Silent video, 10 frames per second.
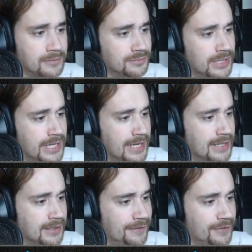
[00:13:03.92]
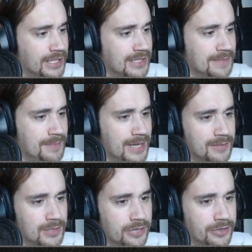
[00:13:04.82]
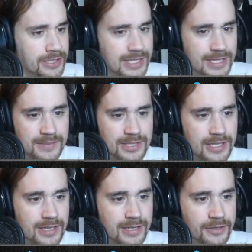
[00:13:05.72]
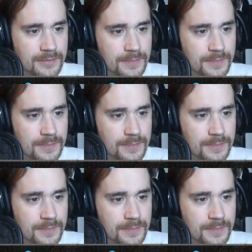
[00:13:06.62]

And Left 4 Dead's impeccable loading times. You gotta love it.